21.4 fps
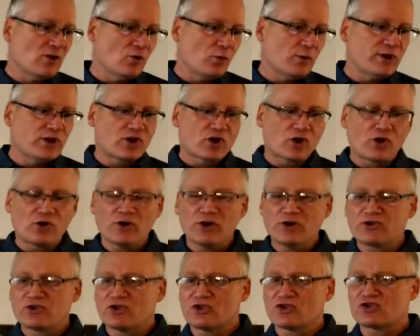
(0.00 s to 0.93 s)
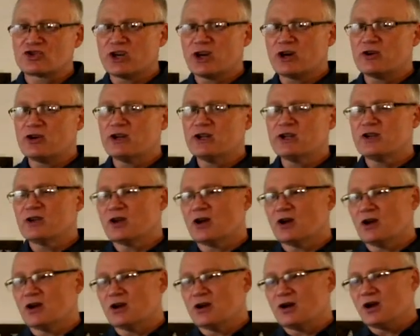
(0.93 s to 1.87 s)
We encourage the sharing
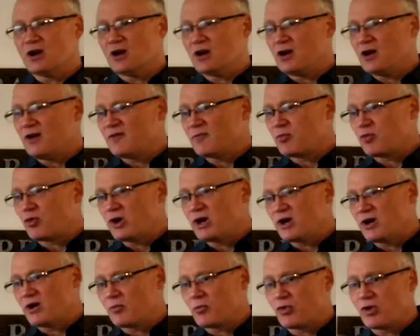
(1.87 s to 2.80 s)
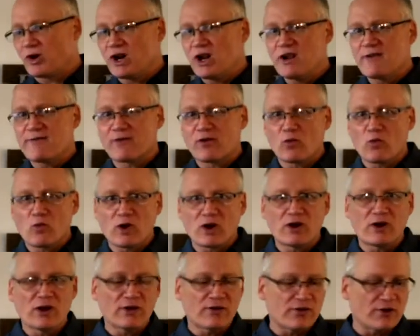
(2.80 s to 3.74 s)
uh, of prayer, praying for
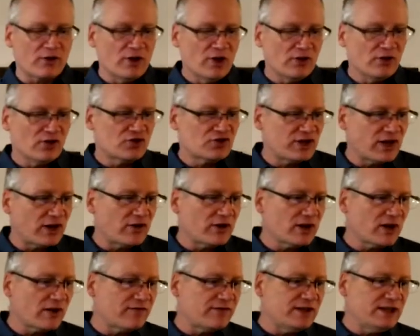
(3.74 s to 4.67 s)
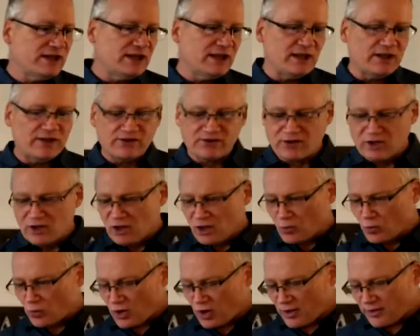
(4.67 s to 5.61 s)
one another, the sharing of needs.
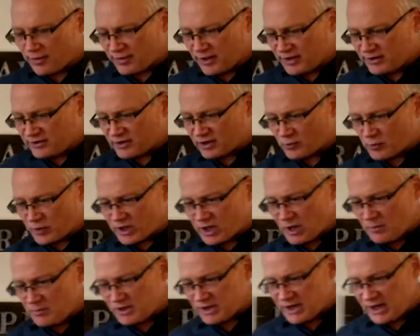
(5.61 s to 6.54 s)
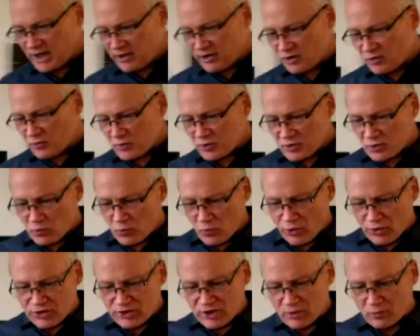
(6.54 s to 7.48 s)
We're authentic. We come together and as we
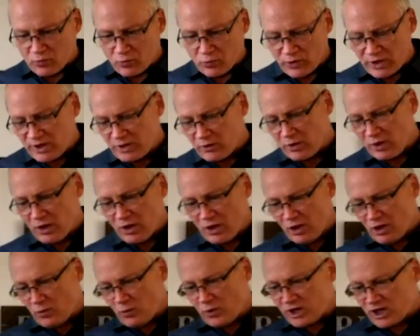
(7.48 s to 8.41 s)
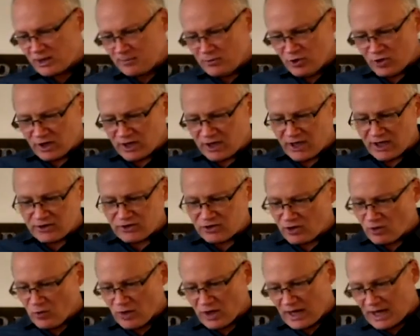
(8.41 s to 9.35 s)
worship, we, we communicate,
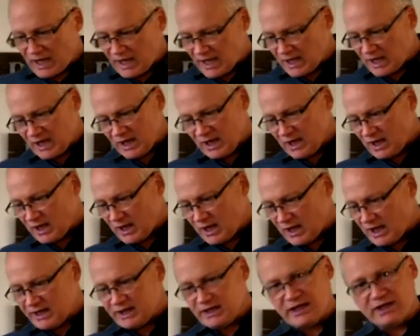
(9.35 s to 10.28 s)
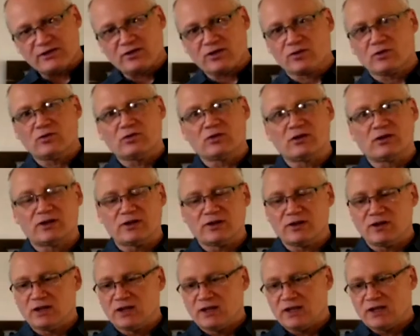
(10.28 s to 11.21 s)
you know what, I, I need the Lord.
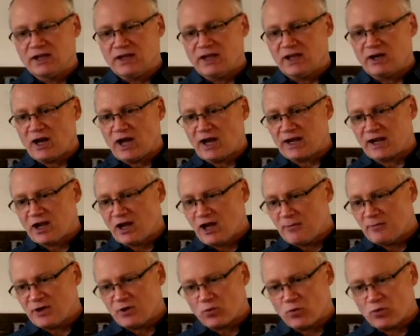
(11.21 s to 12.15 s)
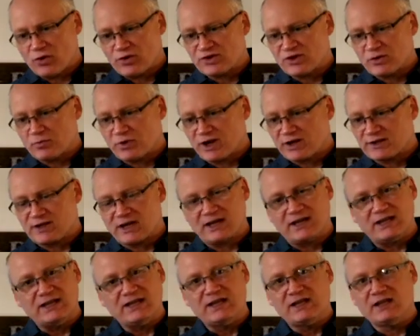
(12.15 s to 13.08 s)
And, and I come and worship because I
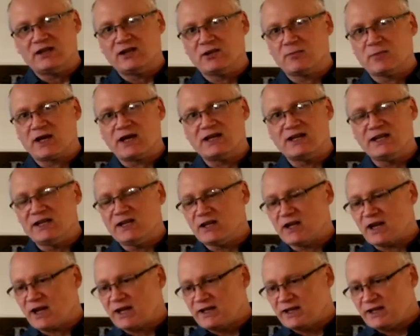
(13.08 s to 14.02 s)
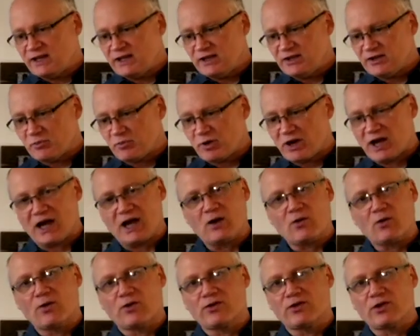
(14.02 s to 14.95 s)
need him. I need I need the
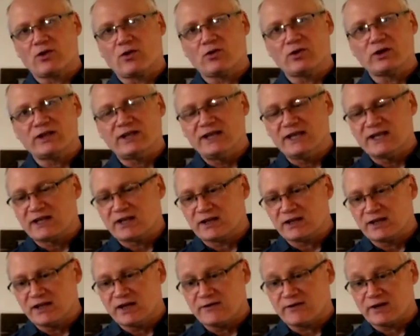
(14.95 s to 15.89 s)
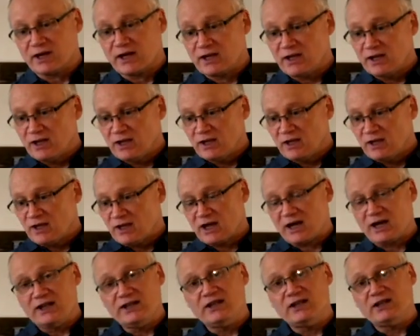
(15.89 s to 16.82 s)
power that only he can give and I
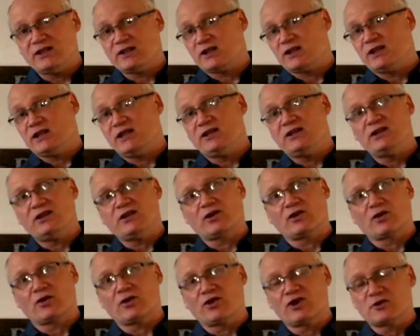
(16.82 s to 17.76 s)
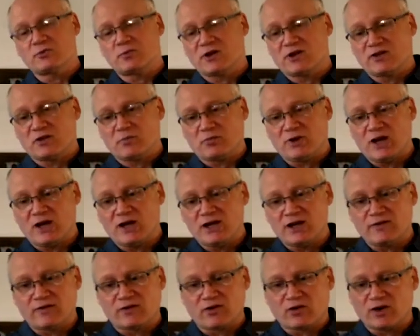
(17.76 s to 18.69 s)
and I need, the encouragement of the
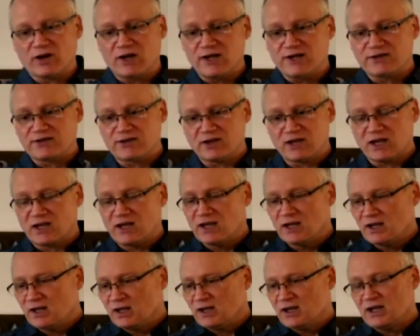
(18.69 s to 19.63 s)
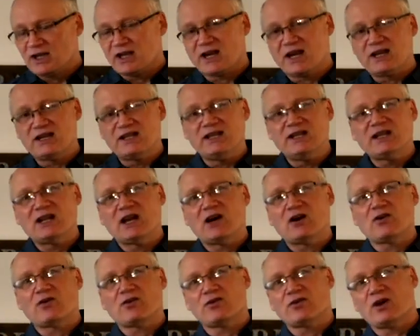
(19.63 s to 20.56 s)
body of Christ, and I, and I need
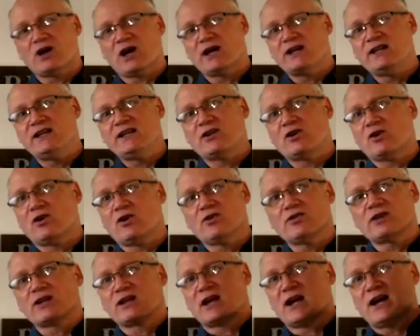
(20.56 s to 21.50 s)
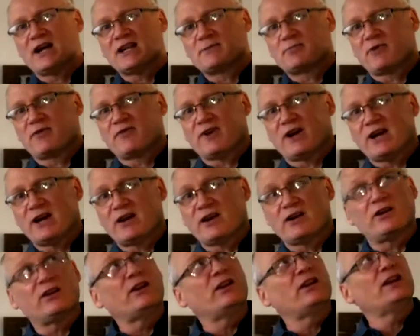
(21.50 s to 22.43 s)
how I need all that God's
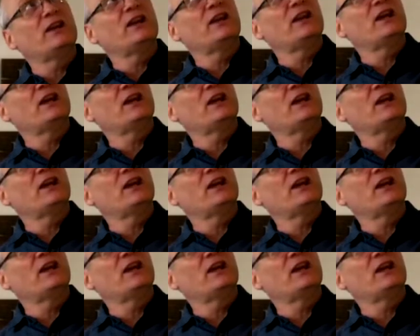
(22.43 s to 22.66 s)
provided, and,